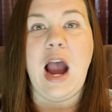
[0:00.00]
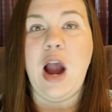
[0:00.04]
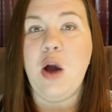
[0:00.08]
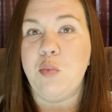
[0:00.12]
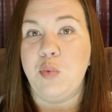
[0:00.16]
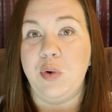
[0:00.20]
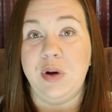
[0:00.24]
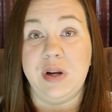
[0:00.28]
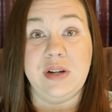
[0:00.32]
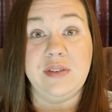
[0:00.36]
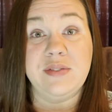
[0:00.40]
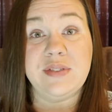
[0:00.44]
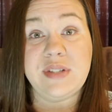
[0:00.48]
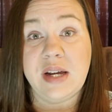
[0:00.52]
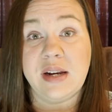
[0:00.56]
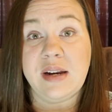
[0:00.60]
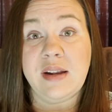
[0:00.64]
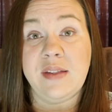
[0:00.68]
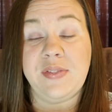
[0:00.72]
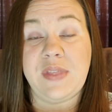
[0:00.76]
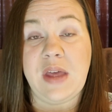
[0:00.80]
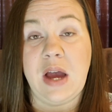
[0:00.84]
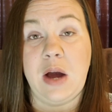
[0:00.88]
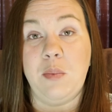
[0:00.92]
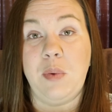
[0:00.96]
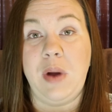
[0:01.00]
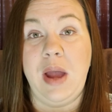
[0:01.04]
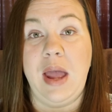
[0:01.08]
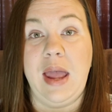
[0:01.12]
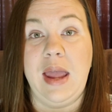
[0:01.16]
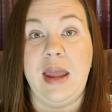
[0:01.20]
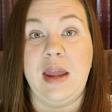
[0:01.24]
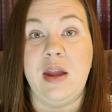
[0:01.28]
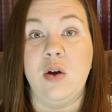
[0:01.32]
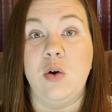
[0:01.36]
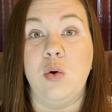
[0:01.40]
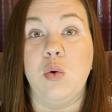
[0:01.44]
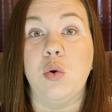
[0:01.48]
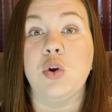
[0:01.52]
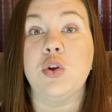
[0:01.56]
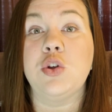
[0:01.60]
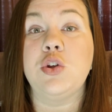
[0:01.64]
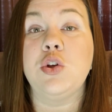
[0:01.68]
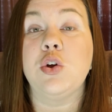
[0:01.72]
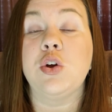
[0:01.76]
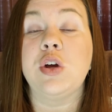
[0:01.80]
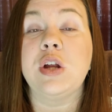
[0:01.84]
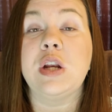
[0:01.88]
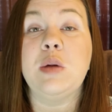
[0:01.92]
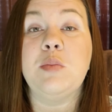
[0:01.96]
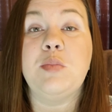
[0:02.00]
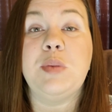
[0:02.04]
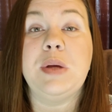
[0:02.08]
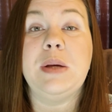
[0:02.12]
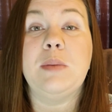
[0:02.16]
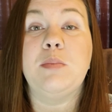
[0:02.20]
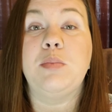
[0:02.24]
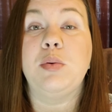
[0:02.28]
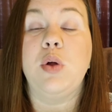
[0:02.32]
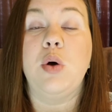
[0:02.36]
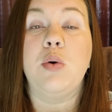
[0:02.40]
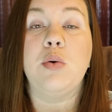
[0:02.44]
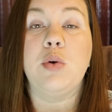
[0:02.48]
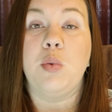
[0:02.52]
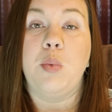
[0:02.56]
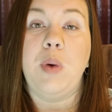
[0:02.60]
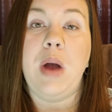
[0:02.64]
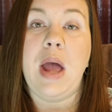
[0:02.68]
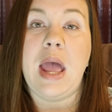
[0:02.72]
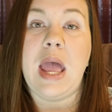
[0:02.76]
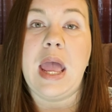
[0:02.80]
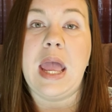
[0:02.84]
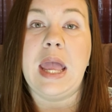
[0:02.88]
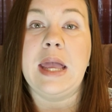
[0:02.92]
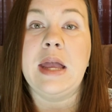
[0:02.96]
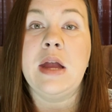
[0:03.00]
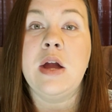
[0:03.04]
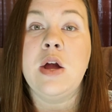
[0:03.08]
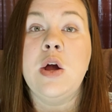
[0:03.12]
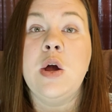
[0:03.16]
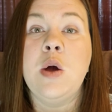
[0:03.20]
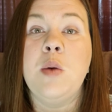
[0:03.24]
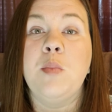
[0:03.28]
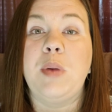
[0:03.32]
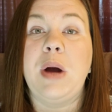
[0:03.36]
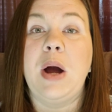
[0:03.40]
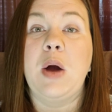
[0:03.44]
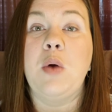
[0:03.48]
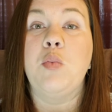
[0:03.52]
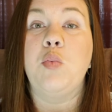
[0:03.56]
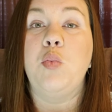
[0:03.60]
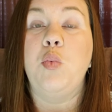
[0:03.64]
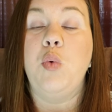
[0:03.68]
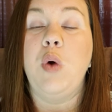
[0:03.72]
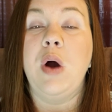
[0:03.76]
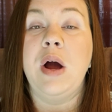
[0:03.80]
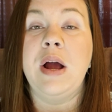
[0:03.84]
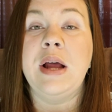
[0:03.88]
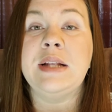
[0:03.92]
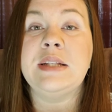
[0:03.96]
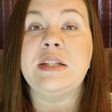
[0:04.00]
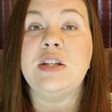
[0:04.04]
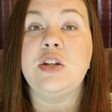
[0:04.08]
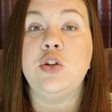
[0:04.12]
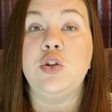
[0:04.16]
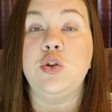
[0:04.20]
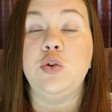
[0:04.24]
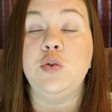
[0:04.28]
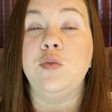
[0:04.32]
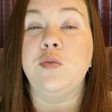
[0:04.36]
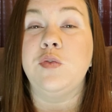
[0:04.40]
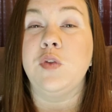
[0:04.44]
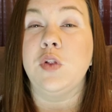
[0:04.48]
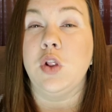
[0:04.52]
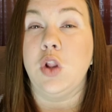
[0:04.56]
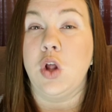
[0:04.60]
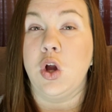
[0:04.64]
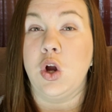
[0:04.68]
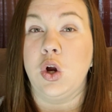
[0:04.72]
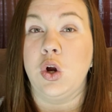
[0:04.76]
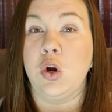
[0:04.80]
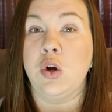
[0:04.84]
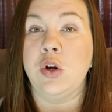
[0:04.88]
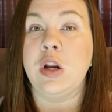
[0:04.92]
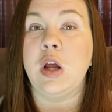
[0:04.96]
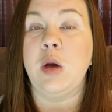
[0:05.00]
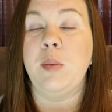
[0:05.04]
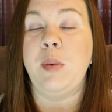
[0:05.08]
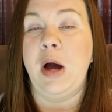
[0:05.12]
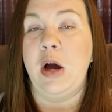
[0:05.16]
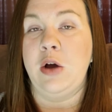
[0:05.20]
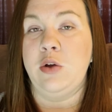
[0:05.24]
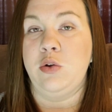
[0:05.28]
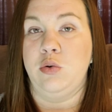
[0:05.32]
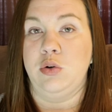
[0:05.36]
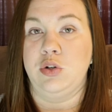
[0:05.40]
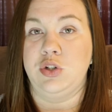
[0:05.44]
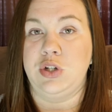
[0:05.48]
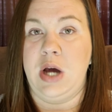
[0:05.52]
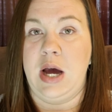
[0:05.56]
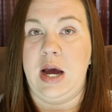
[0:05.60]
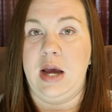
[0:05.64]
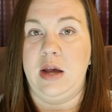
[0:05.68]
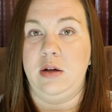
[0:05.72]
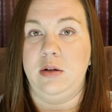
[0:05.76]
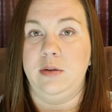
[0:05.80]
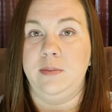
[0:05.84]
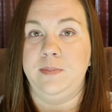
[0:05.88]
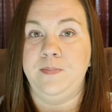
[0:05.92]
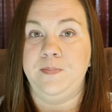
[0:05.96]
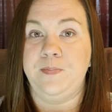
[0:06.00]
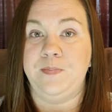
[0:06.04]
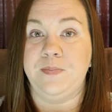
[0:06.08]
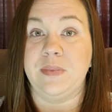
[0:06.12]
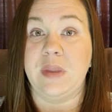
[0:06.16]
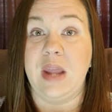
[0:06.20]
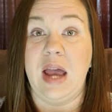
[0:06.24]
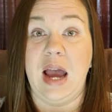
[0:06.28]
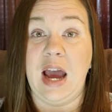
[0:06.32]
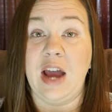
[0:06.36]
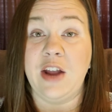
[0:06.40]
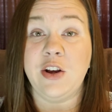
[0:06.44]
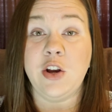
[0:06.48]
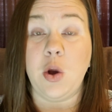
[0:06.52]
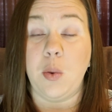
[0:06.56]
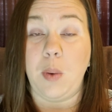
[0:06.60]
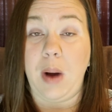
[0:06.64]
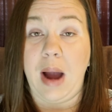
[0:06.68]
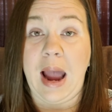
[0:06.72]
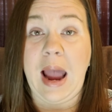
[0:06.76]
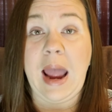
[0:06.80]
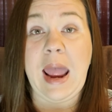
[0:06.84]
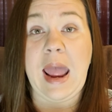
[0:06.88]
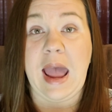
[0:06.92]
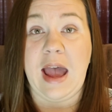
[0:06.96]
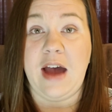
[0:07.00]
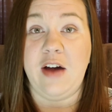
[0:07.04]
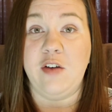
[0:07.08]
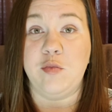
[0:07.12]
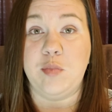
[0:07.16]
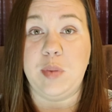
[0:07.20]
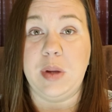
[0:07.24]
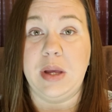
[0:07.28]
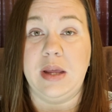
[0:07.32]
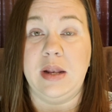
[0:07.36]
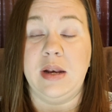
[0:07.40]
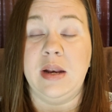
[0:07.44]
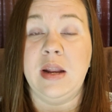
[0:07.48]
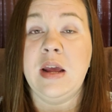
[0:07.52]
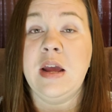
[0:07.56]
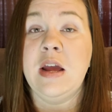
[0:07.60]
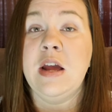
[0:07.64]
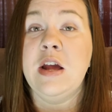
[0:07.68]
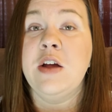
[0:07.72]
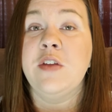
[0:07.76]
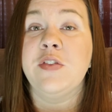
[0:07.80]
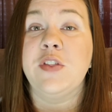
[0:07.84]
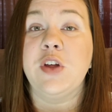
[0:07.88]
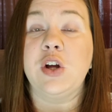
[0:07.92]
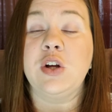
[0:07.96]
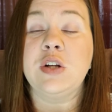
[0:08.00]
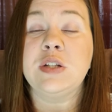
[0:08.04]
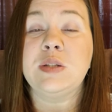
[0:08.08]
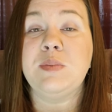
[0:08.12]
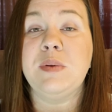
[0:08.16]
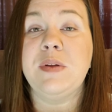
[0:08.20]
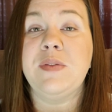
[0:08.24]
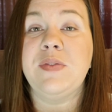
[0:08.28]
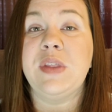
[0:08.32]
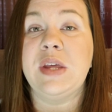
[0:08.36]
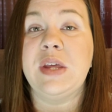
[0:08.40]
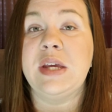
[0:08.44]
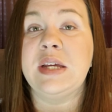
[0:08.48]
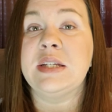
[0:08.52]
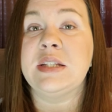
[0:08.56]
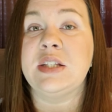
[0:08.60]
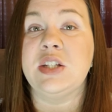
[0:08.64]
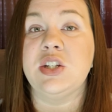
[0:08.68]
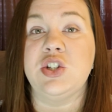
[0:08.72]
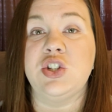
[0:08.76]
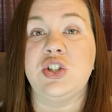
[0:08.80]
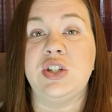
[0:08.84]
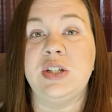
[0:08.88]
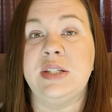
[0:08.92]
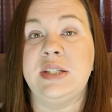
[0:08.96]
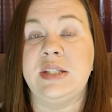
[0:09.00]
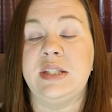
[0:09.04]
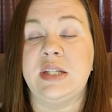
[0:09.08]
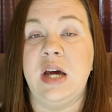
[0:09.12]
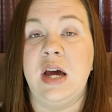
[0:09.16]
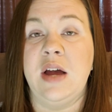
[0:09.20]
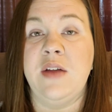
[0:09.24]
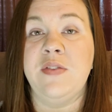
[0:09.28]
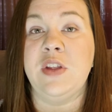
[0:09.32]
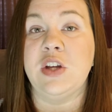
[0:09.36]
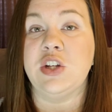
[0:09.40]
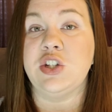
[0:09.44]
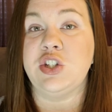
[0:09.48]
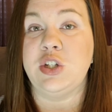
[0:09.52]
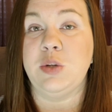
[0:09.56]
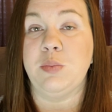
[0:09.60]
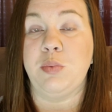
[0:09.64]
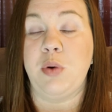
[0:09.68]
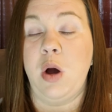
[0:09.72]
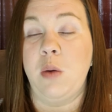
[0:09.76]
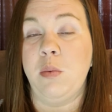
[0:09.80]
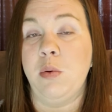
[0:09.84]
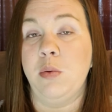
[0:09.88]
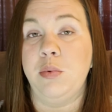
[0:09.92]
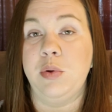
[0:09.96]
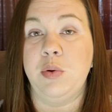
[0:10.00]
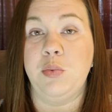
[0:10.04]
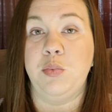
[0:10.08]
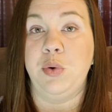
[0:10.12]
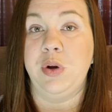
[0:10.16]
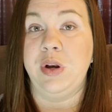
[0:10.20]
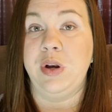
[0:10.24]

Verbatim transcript: I wouldn't have done it that way. Or you're going to be blown away by what you've learned about your child. I know I have been. There's been things that she's done that she probably